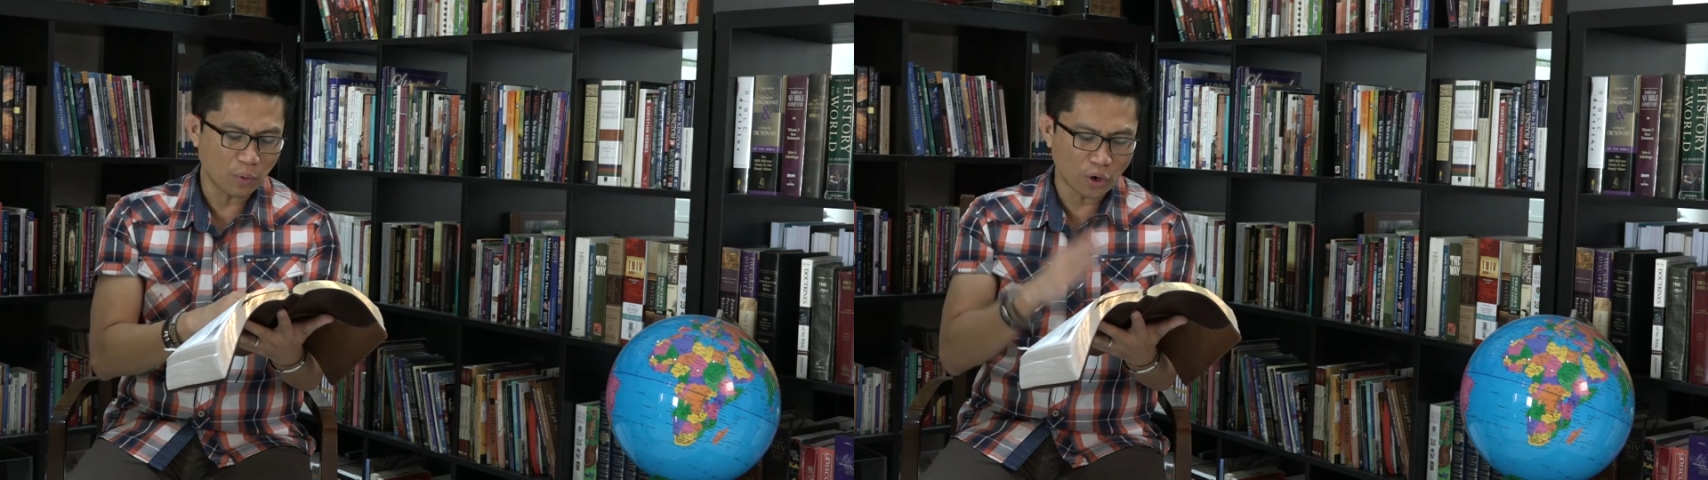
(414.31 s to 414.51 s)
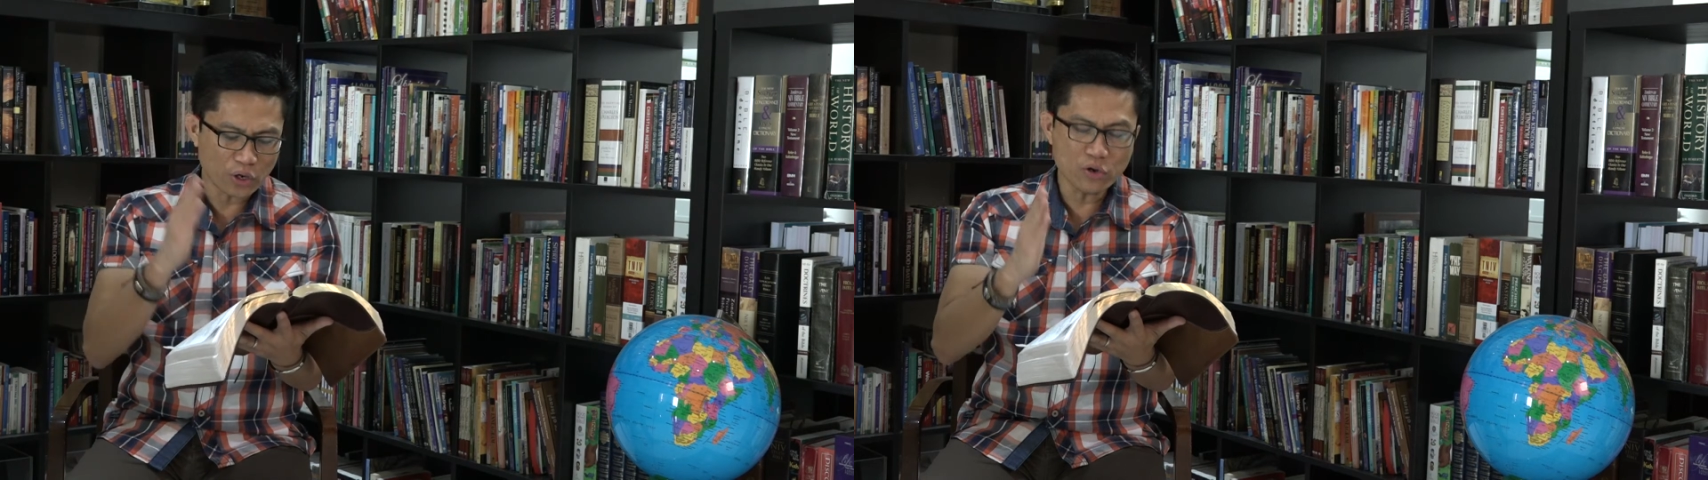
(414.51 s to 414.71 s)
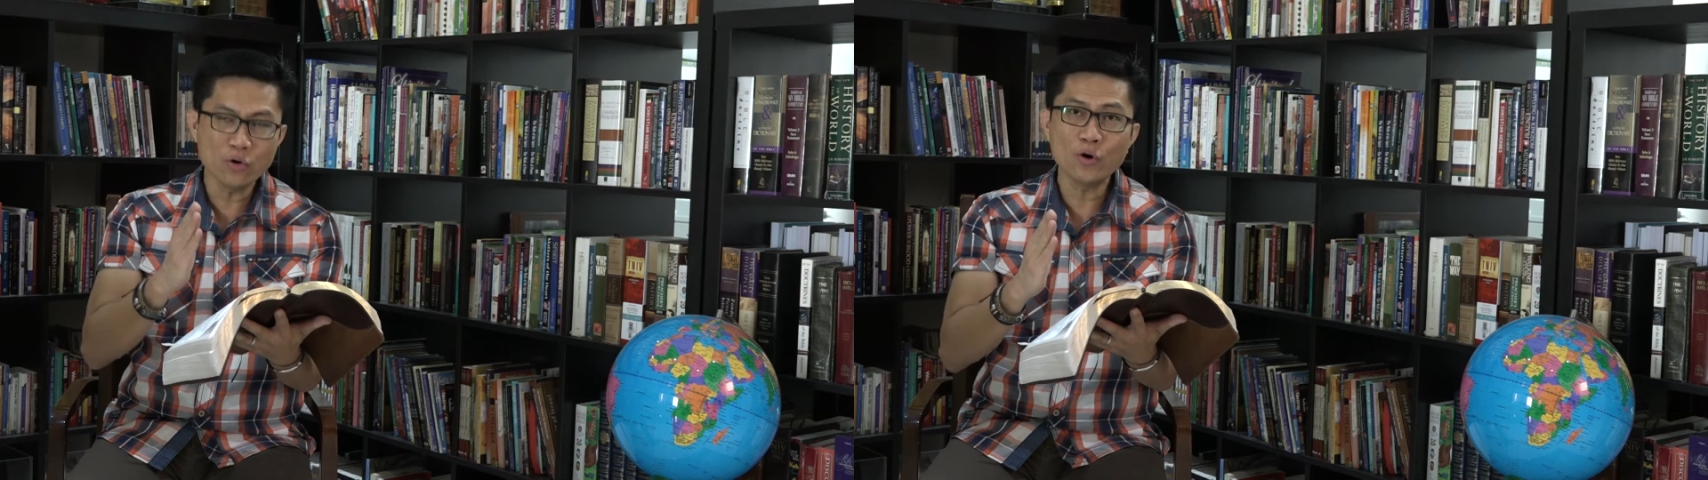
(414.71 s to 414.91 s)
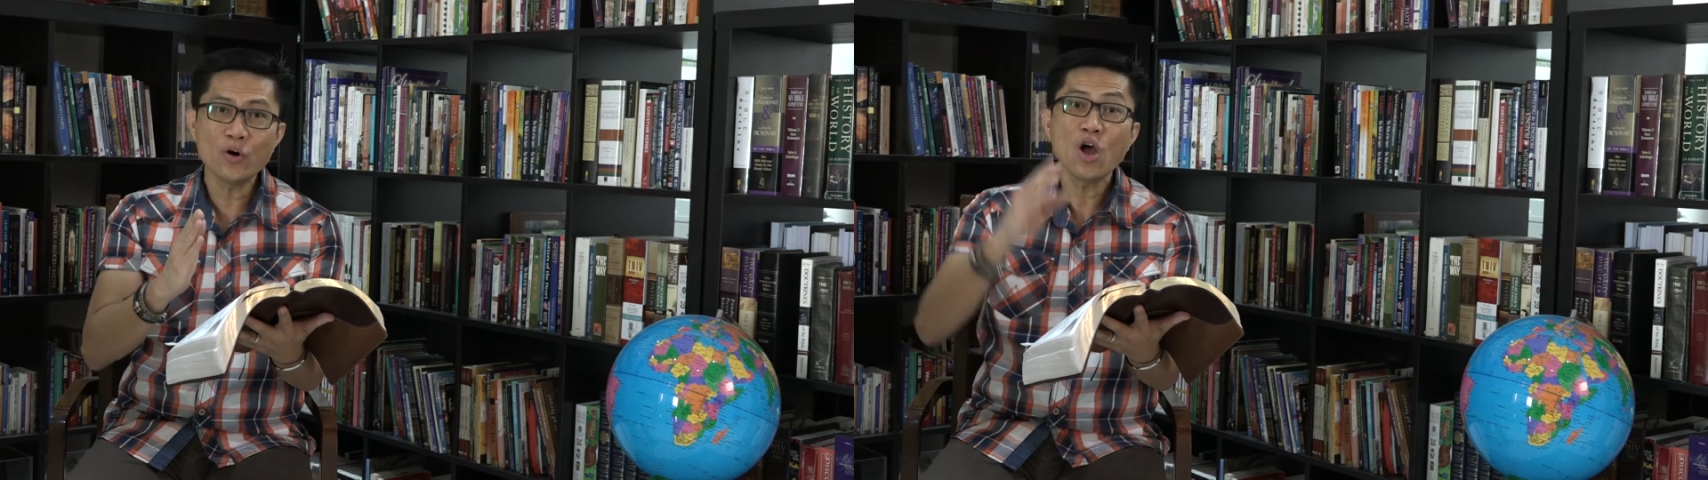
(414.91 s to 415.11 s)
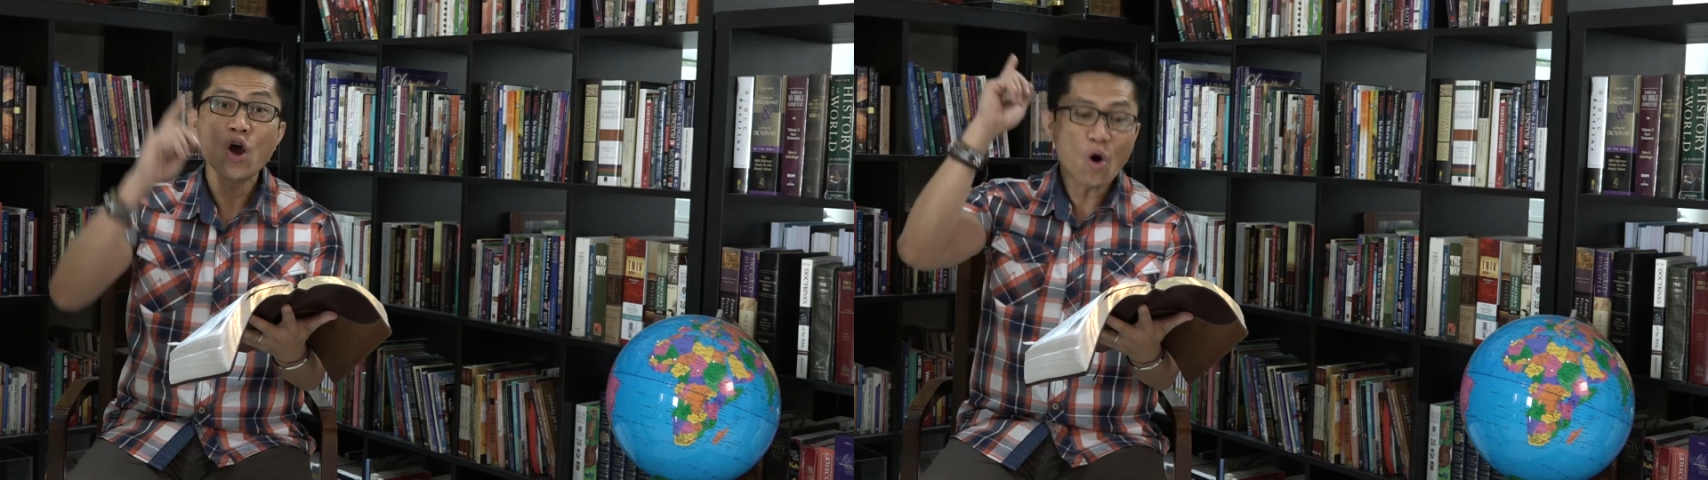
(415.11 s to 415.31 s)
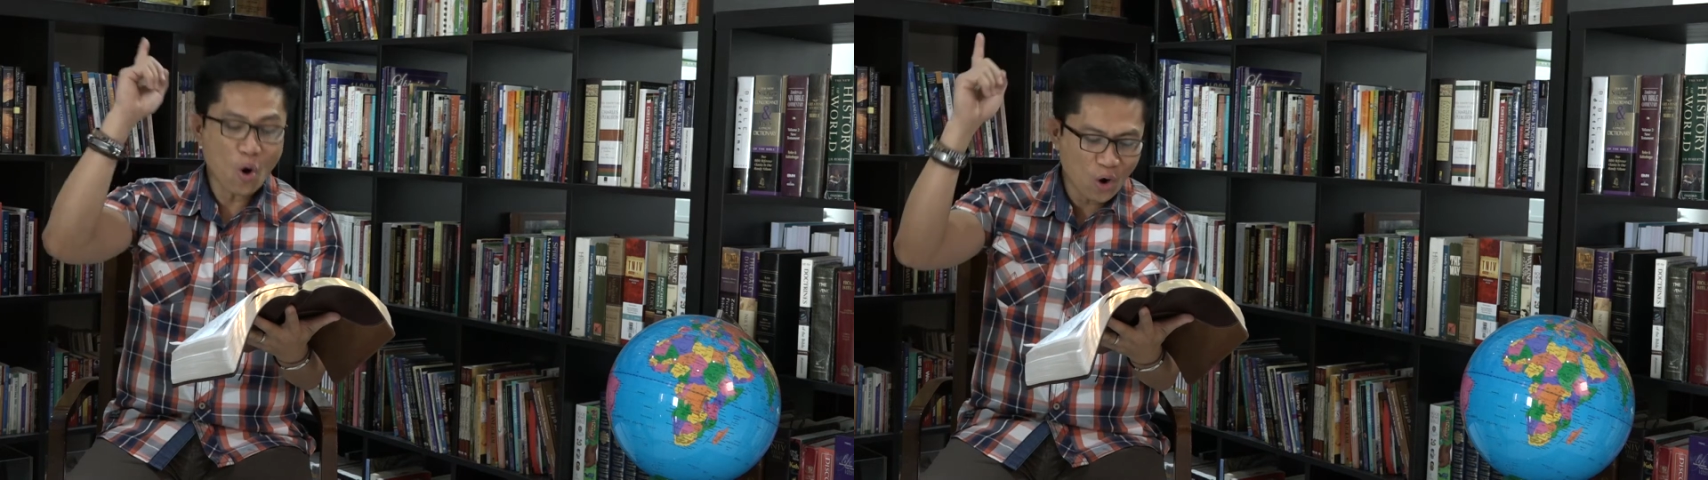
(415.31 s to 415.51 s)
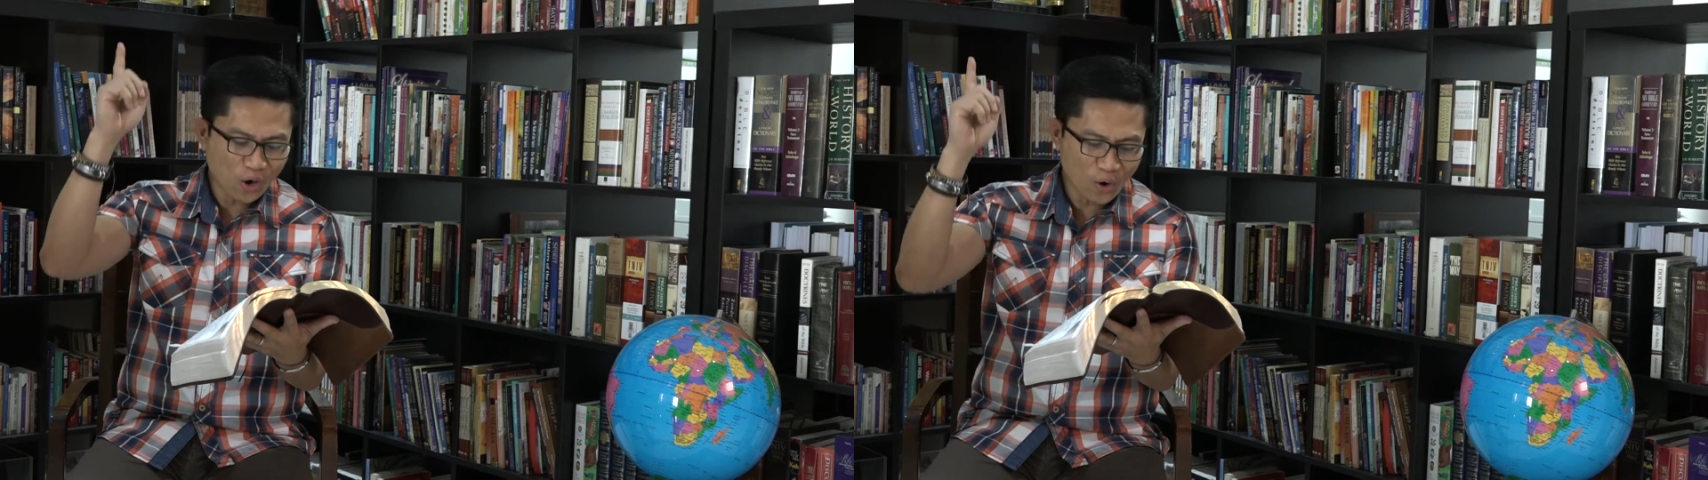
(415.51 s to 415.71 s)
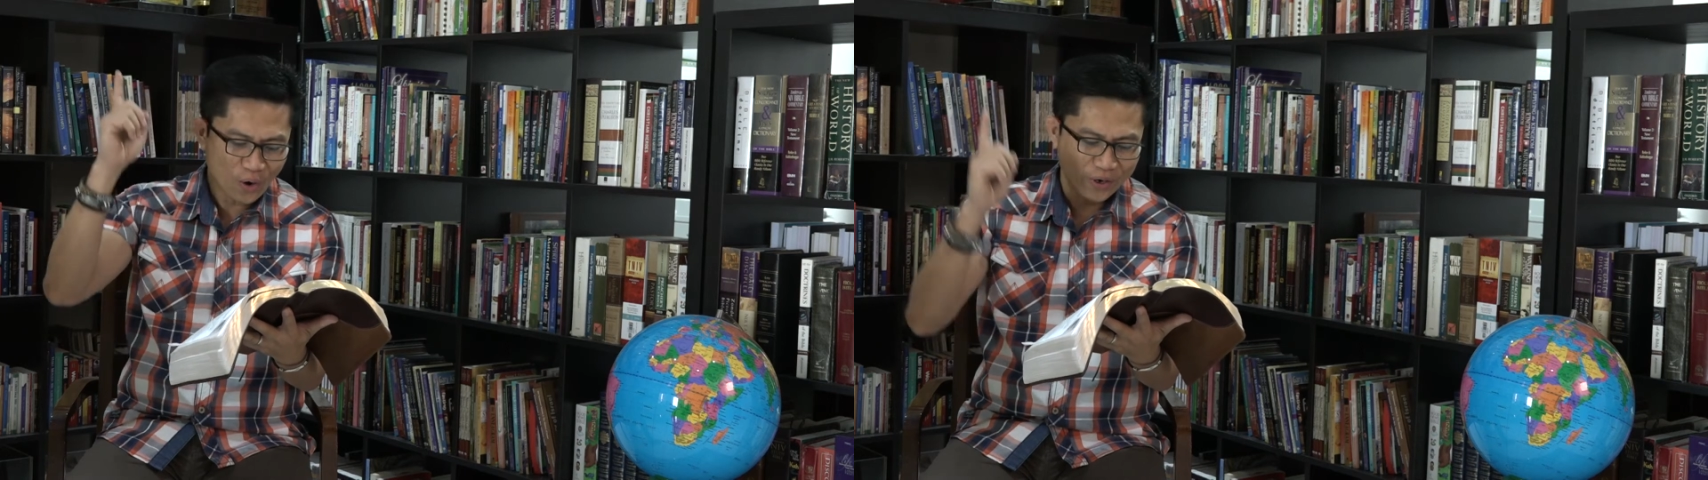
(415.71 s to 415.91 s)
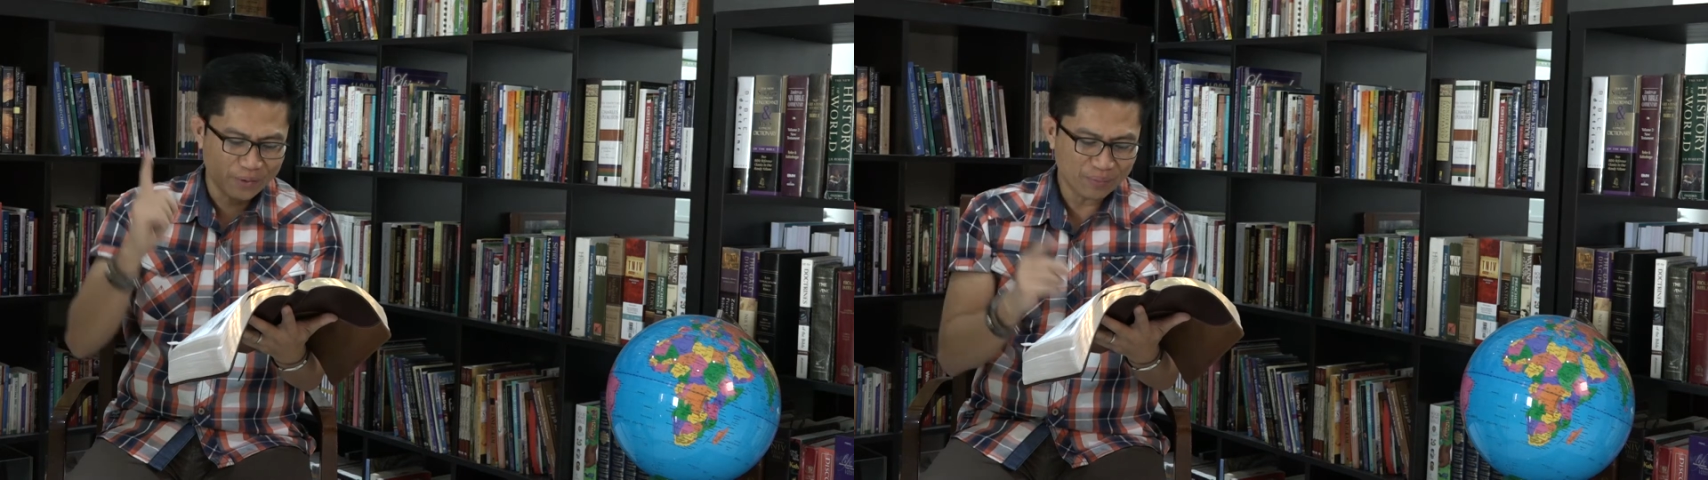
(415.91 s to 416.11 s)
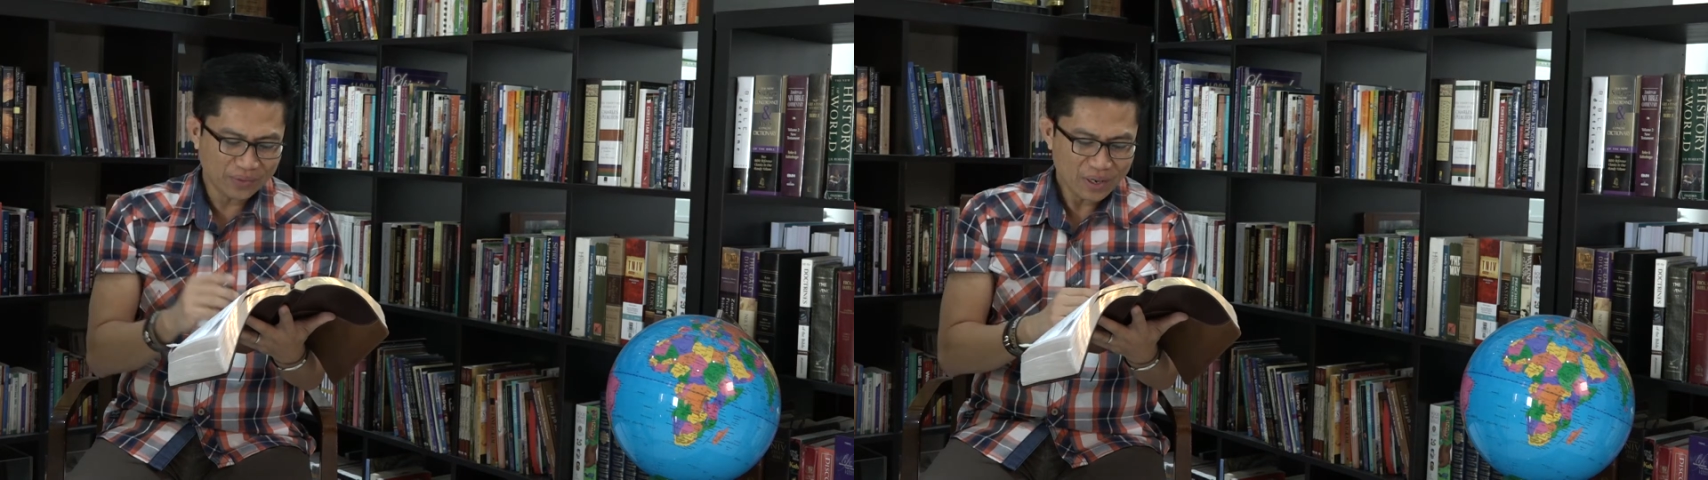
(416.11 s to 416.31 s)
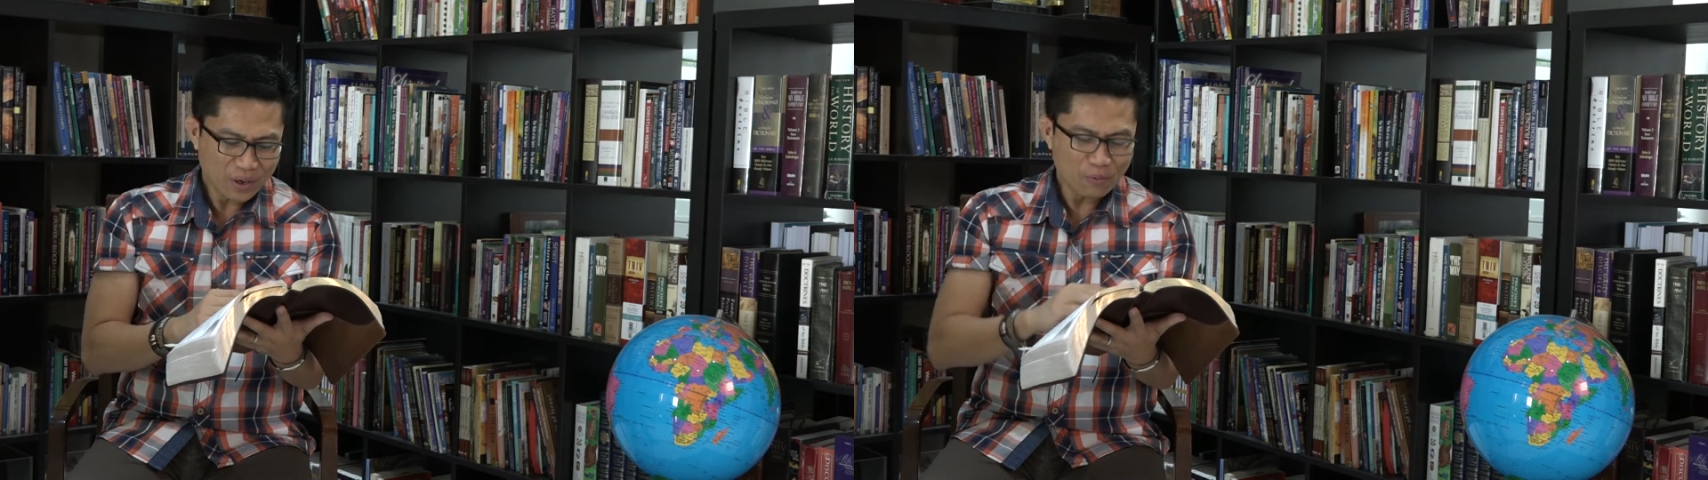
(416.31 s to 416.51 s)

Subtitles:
For you, O Lord,